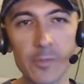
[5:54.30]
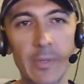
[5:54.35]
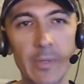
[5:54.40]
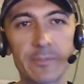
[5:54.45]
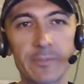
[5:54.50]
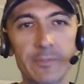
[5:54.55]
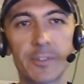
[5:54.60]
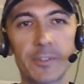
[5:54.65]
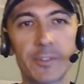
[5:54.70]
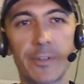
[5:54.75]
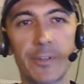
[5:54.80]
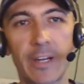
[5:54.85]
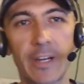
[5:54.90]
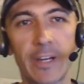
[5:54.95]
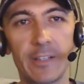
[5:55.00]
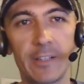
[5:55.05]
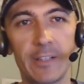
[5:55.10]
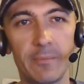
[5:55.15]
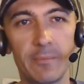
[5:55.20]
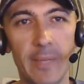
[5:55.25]
we have to
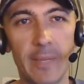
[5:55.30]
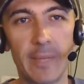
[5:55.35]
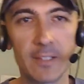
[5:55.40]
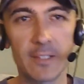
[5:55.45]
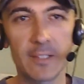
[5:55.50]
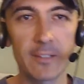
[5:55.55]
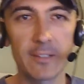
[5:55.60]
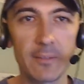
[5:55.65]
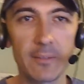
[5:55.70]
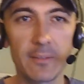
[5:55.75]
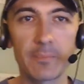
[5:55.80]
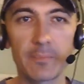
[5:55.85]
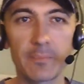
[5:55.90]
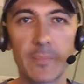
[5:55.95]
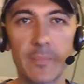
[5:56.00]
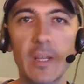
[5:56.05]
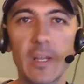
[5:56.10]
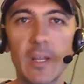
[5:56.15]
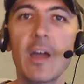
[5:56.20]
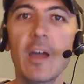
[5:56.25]
create mentally,
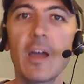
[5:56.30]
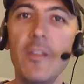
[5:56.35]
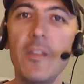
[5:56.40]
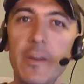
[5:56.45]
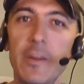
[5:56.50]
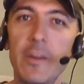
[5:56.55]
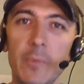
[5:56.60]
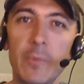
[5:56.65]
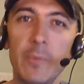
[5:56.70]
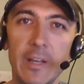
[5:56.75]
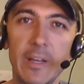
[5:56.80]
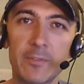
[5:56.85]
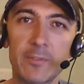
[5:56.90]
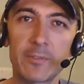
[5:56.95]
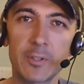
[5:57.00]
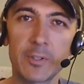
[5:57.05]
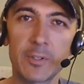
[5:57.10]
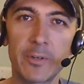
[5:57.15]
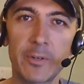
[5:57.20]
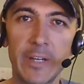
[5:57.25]
then we have
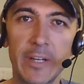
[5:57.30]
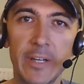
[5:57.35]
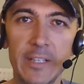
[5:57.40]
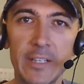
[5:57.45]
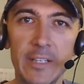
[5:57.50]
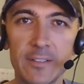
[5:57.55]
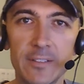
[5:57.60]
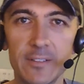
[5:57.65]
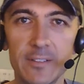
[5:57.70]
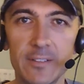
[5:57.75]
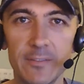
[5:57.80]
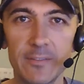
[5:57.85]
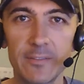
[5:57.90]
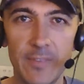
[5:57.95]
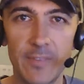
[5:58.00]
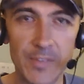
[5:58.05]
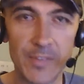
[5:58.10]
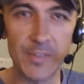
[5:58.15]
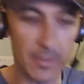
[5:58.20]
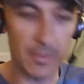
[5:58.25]
to create
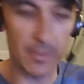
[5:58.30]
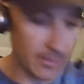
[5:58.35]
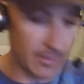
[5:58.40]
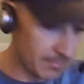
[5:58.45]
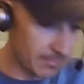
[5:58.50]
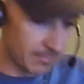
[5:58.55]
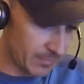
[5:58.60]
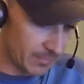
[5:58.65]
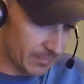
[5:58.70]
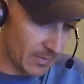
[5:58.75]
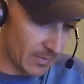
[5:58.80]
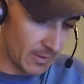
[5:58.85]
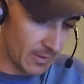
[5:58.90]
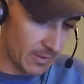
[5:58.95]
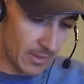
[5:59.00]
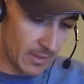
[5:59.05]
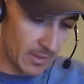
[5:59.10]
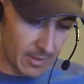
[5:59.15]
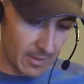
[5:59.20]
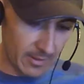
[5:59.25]
physically.
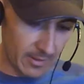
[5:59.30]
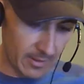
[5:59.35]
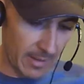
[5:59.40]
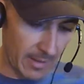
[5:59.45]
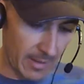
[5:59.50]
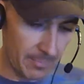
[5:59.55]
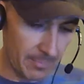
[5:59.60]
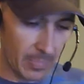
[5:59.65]
Okay,